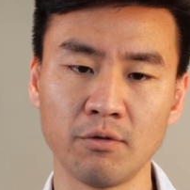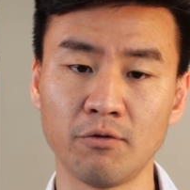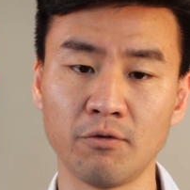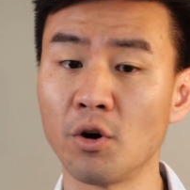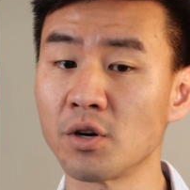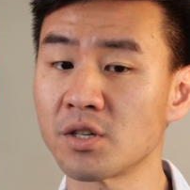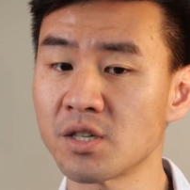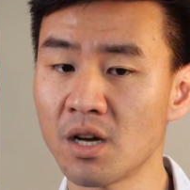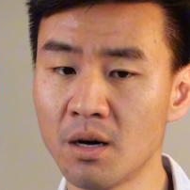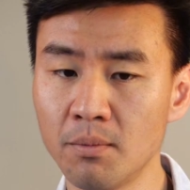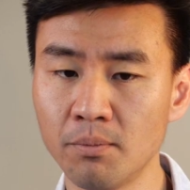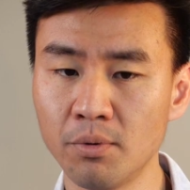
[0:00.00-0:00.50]
For
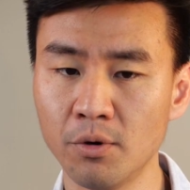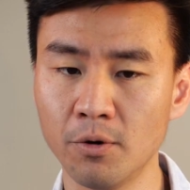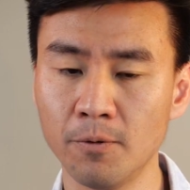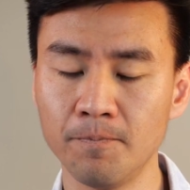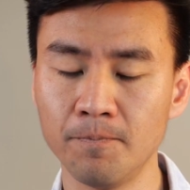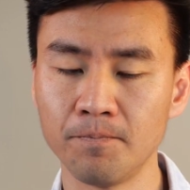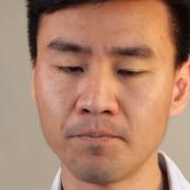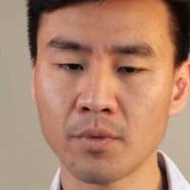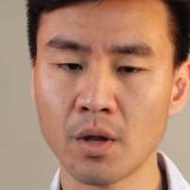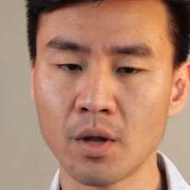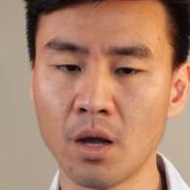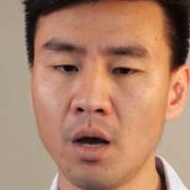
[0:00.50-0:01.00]
example,
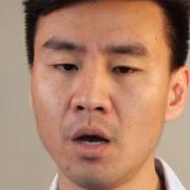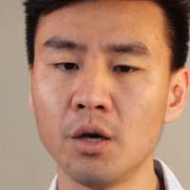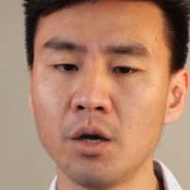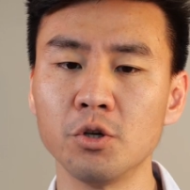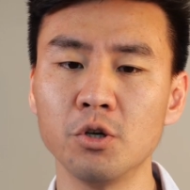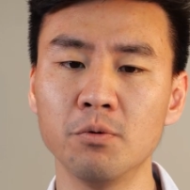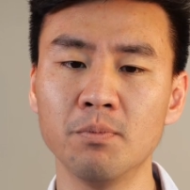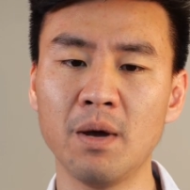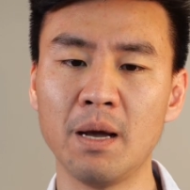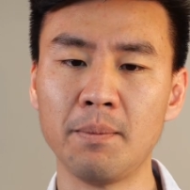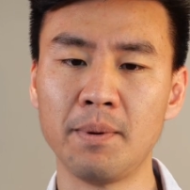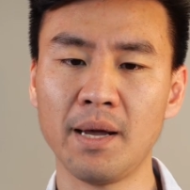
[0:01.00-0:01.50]

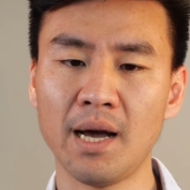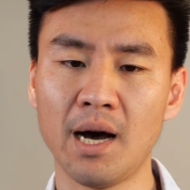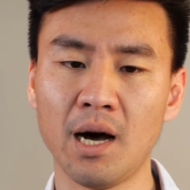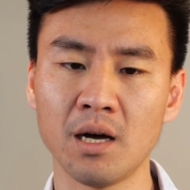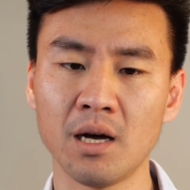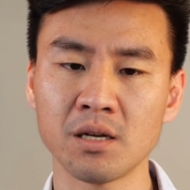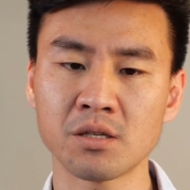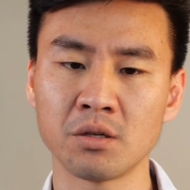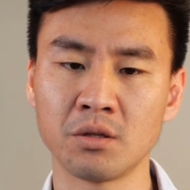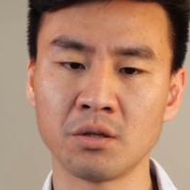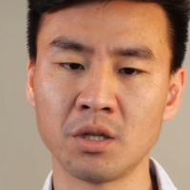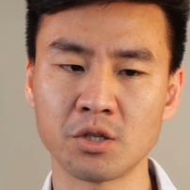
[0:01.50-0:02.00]
you may be
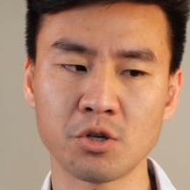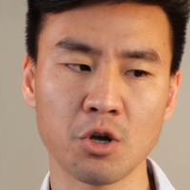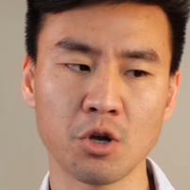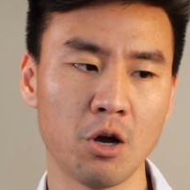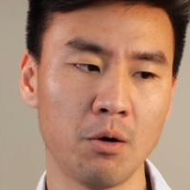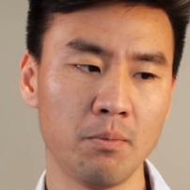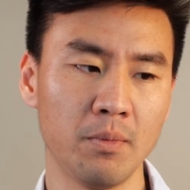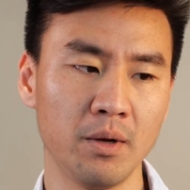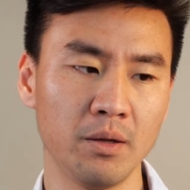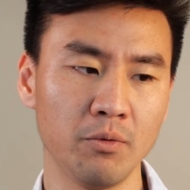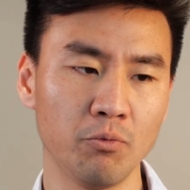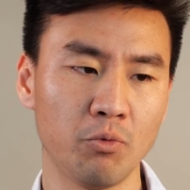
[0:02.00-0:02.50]
asked to
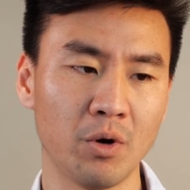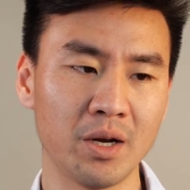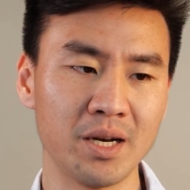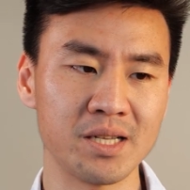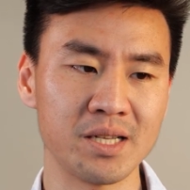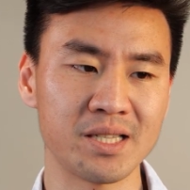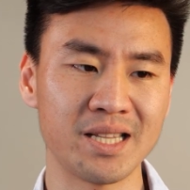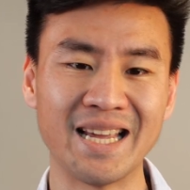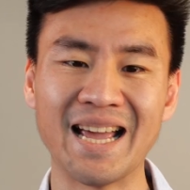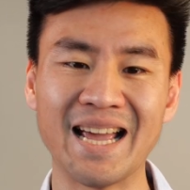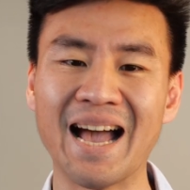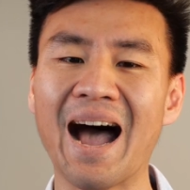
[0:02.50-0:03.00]
determine what
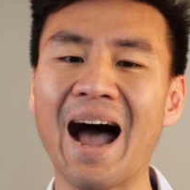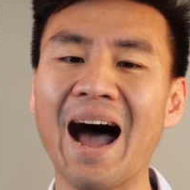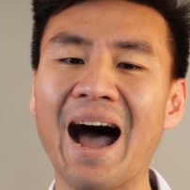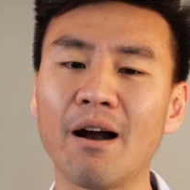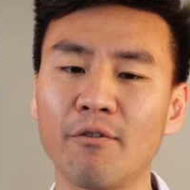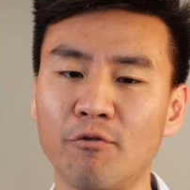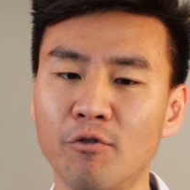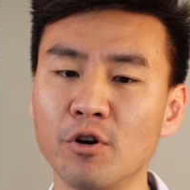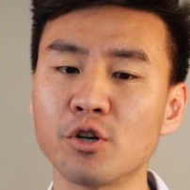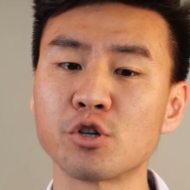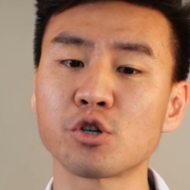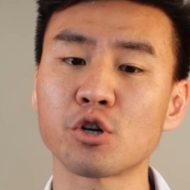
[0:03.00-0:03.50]
is the
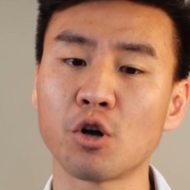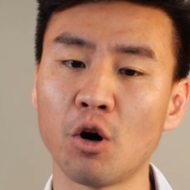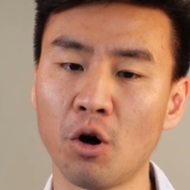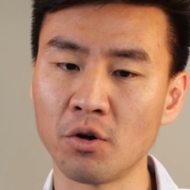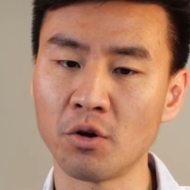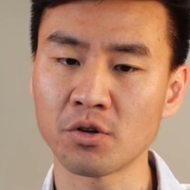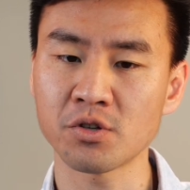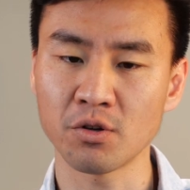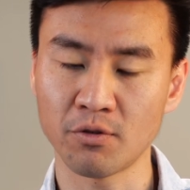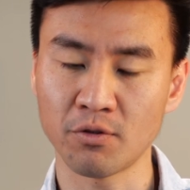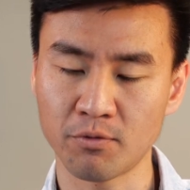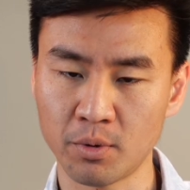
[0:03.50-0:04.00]
average
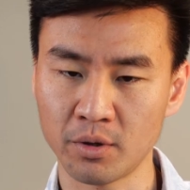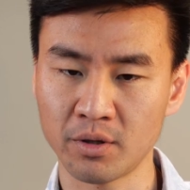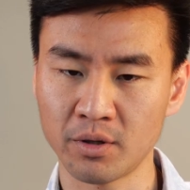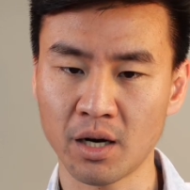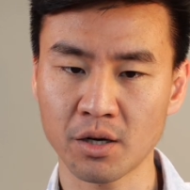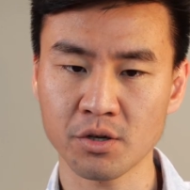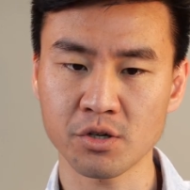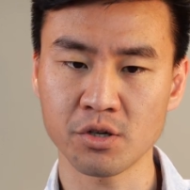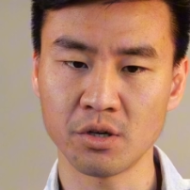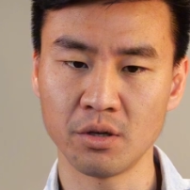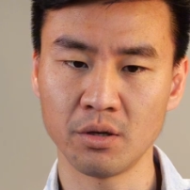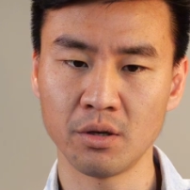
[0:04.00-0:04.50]
cost of
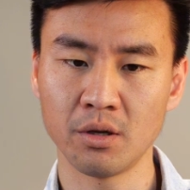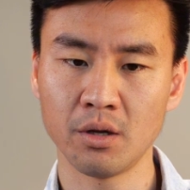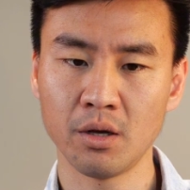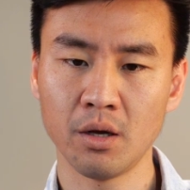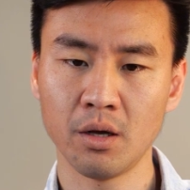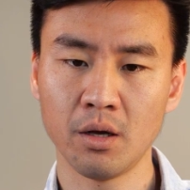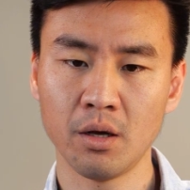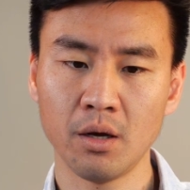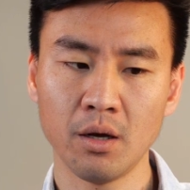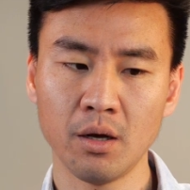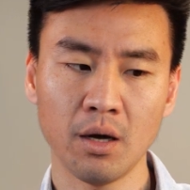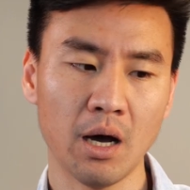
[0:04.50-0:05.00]
production,
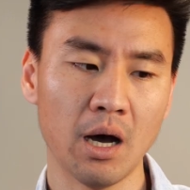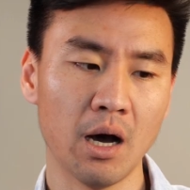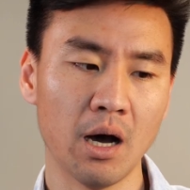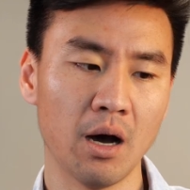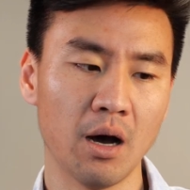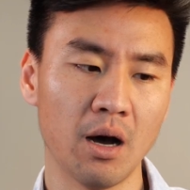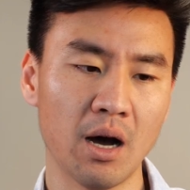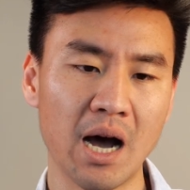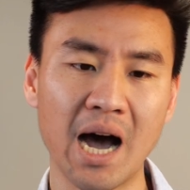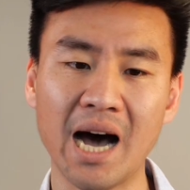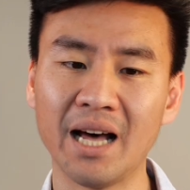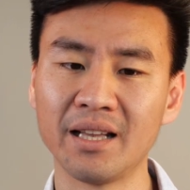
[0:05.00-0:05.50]

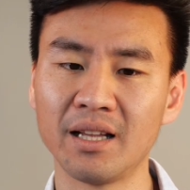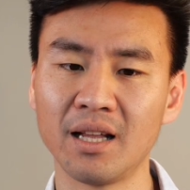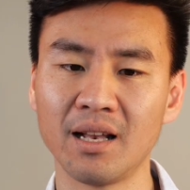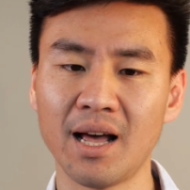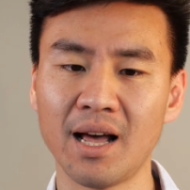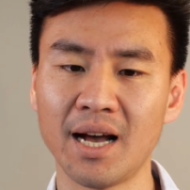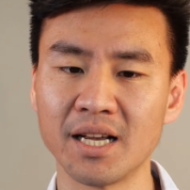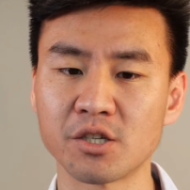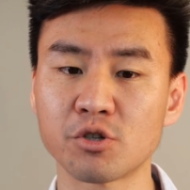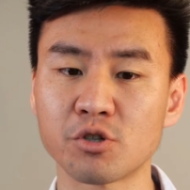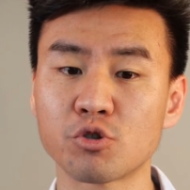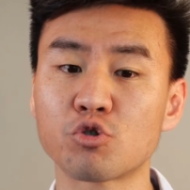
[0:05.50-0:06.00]

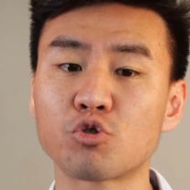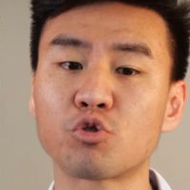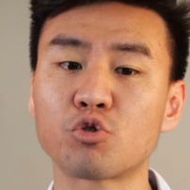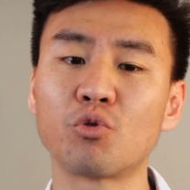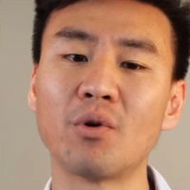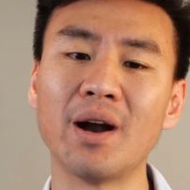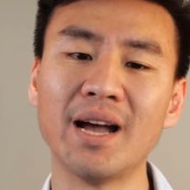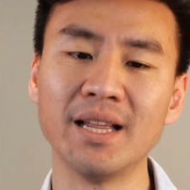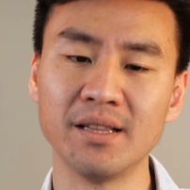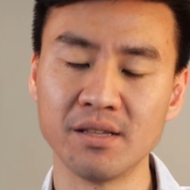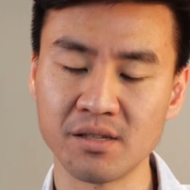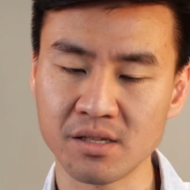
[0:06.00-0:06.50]
analyze
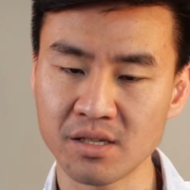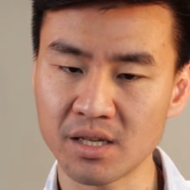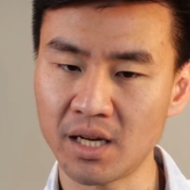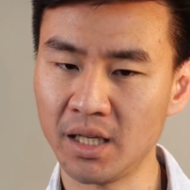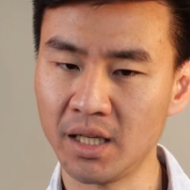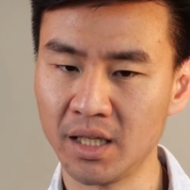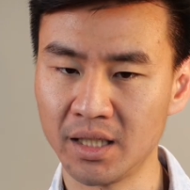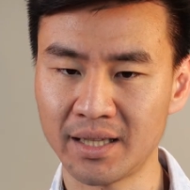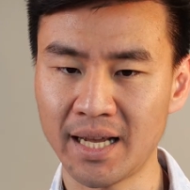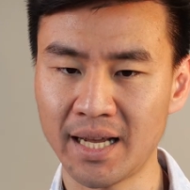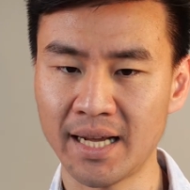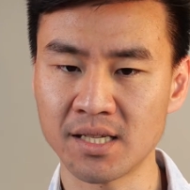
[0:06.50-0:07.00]
trends
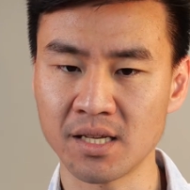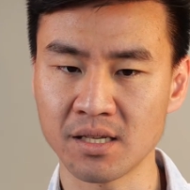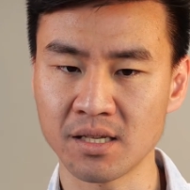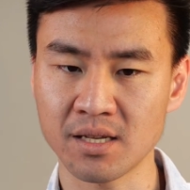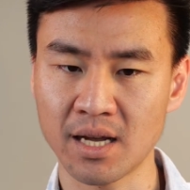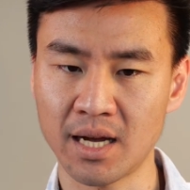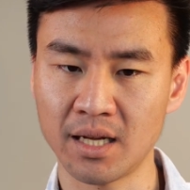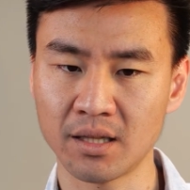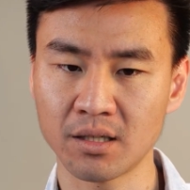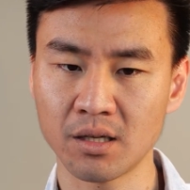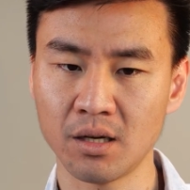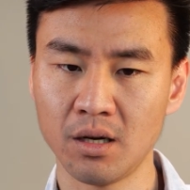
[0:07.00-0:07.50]
in a
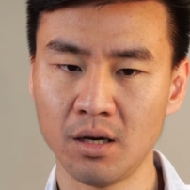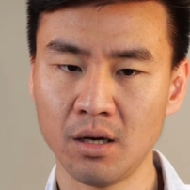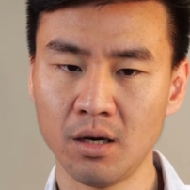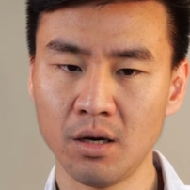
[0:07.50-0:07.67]
dataset,